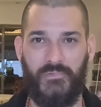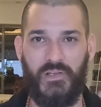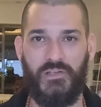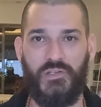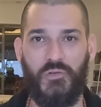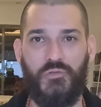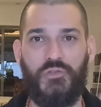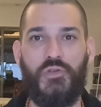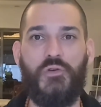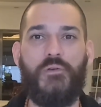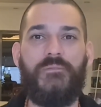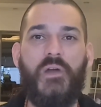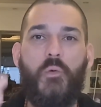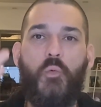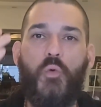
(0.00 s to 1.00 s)
So
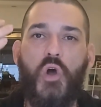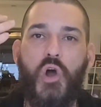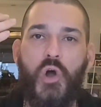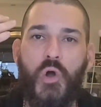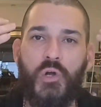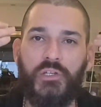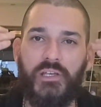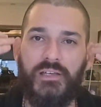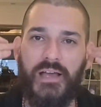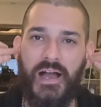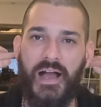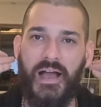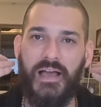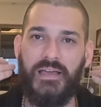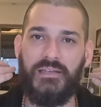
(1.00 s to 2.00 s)
do the work,
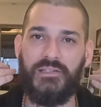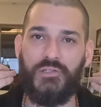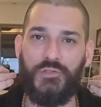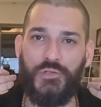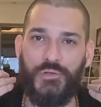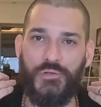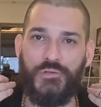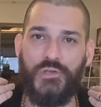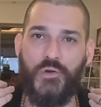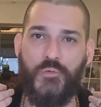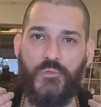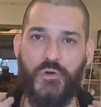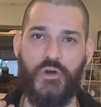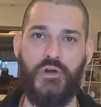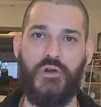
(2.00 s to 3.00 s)
guys. Do the
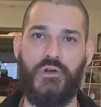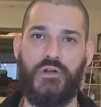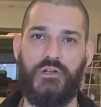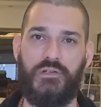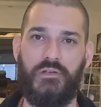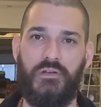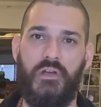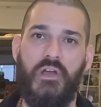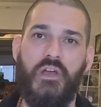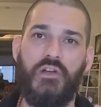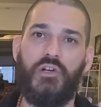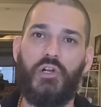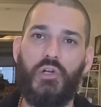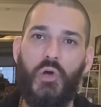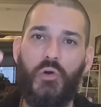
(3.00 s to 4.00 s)
work.
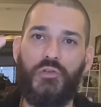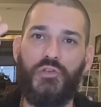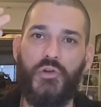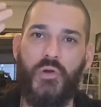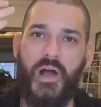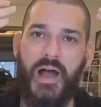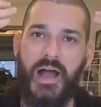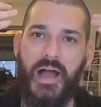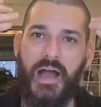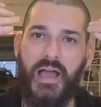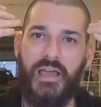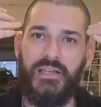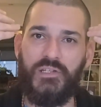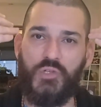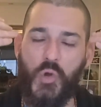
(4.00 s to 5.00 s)
Close your
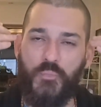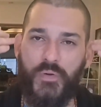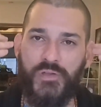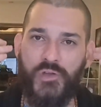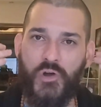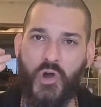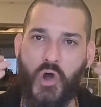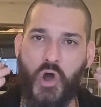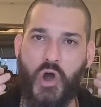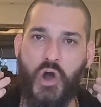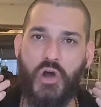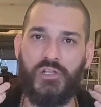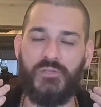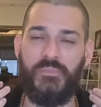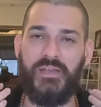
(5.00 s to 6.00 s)
eyes, open your
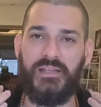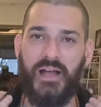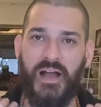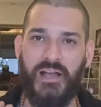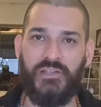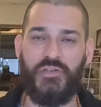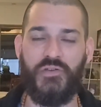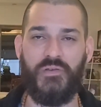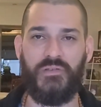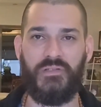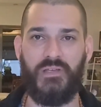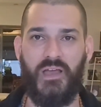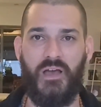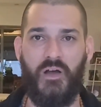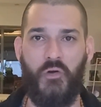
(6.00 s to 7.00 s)
heart, be kind to
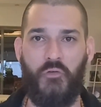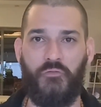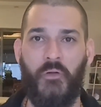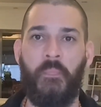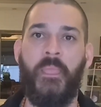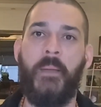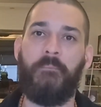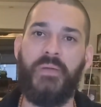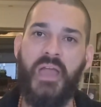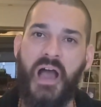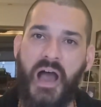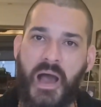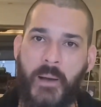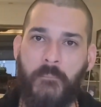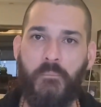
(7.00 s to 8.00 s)
yourself, be
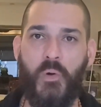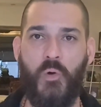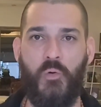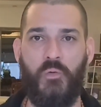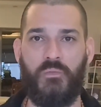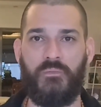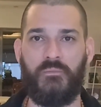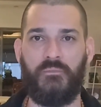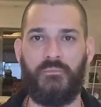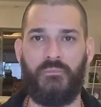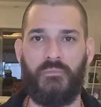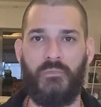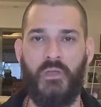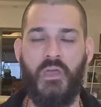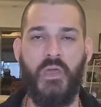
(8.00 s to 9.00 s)
humble.
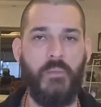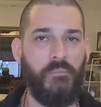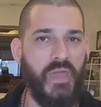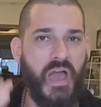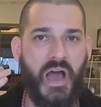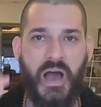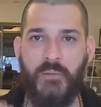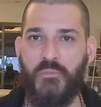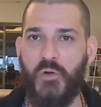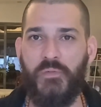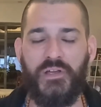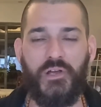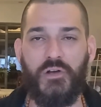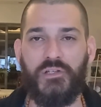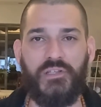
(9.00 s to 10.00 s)
Be humble
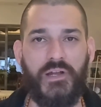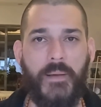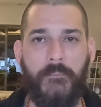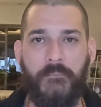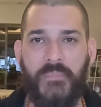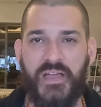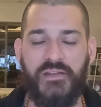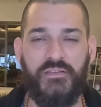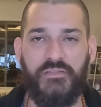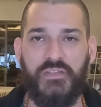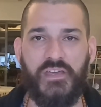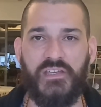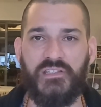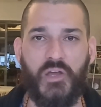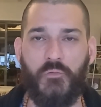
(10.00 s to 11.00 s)
because there are many
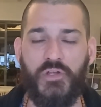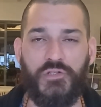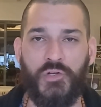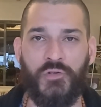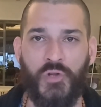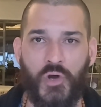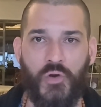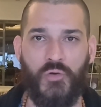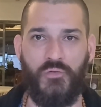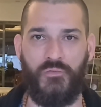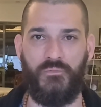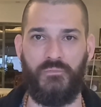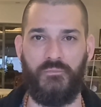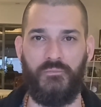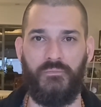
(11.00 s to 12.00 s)
things that we don't know.
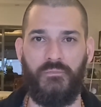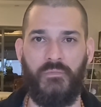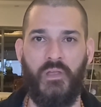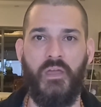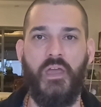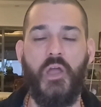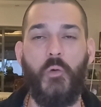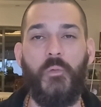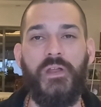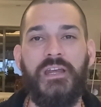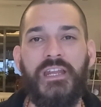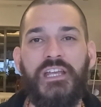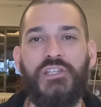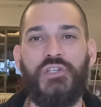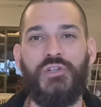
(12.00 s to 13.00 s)
And we
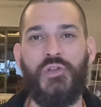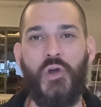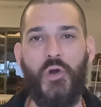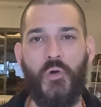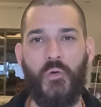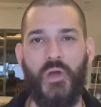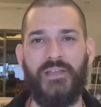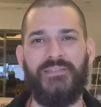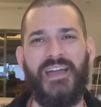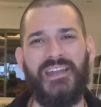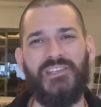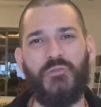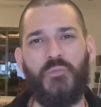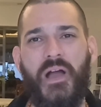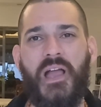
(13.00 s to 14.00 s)
need to know, and that
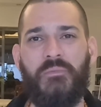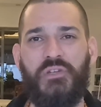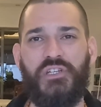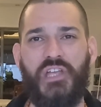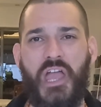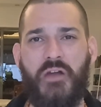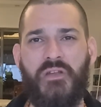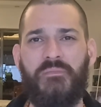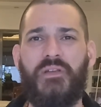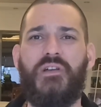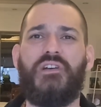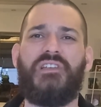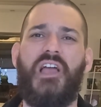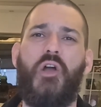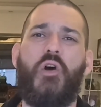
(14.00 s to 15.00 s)
is I'm sharing,
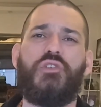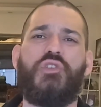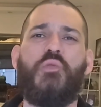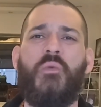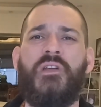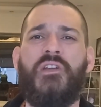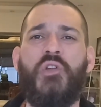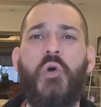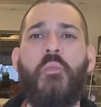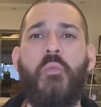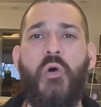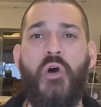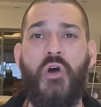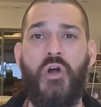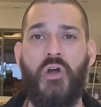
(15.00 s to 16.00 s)
because I also want to know
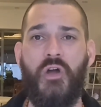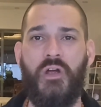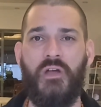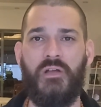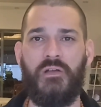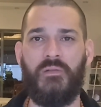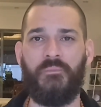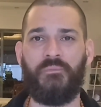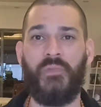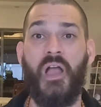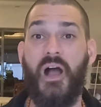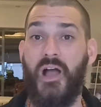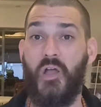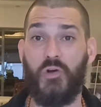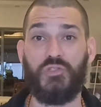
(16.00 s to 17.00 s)
more.
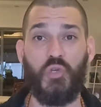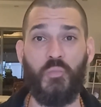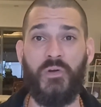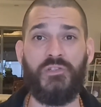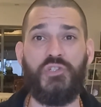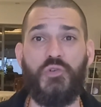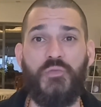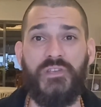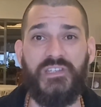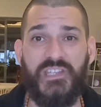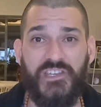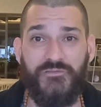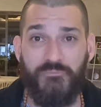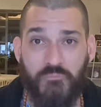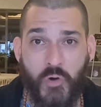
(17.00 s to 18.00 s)
I also want to
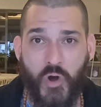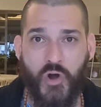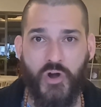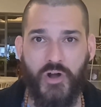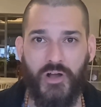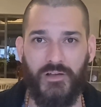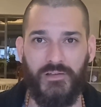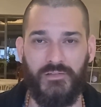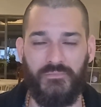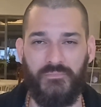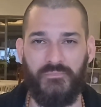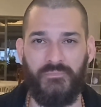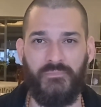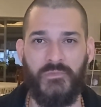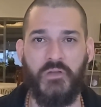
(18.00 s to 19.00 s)
receive more.
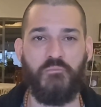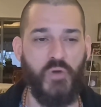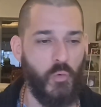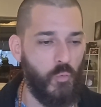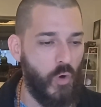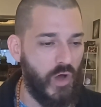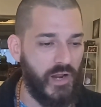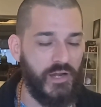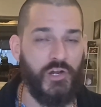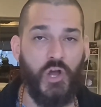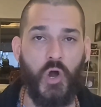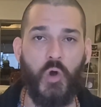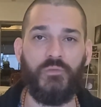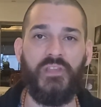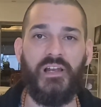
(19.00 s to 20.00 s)
But what I
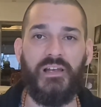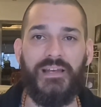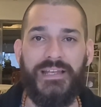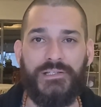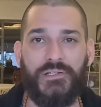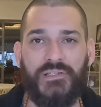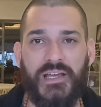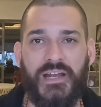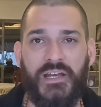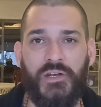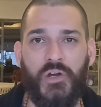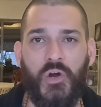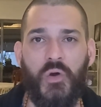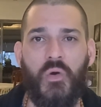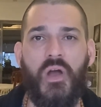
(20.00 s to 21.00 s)
know, the little that I
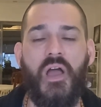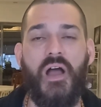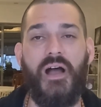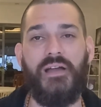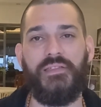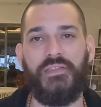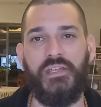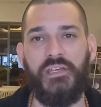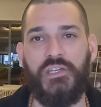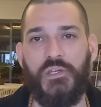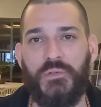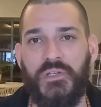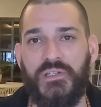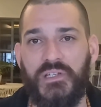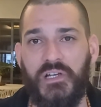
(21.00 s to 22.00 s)
know, I think
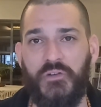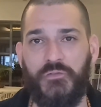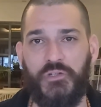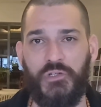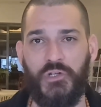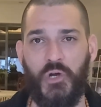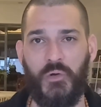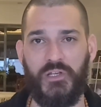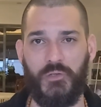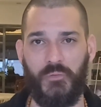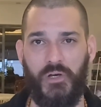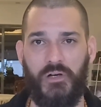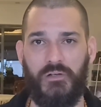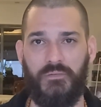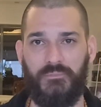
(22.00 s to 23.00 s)
you deserve to know as
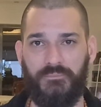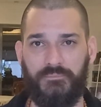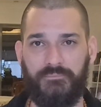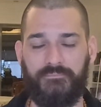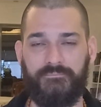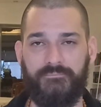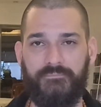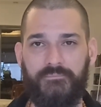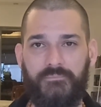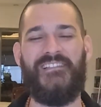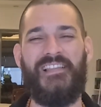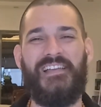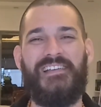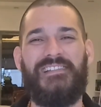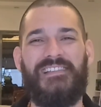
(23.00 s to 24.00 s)
well.
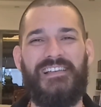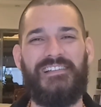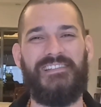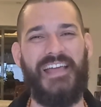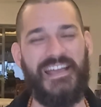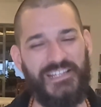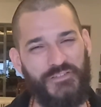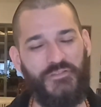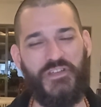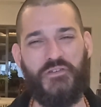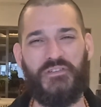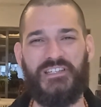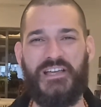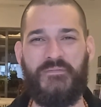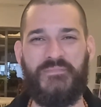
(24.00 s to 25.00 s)
The next video
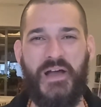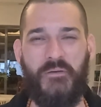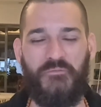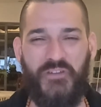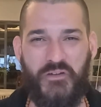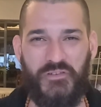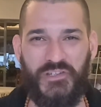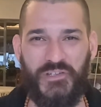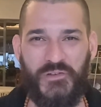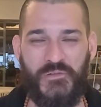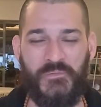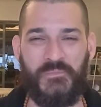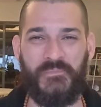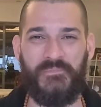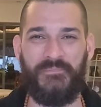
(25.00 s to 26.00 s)
is coming up very
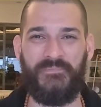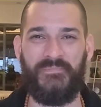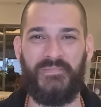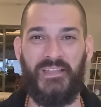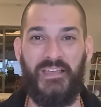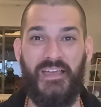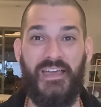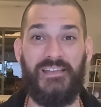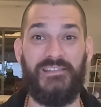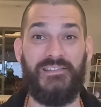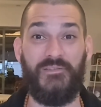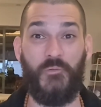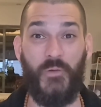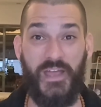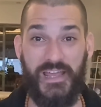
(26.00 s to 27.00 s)
soon.
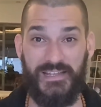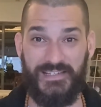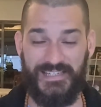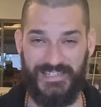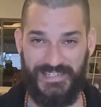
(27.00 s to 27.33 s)
And wait,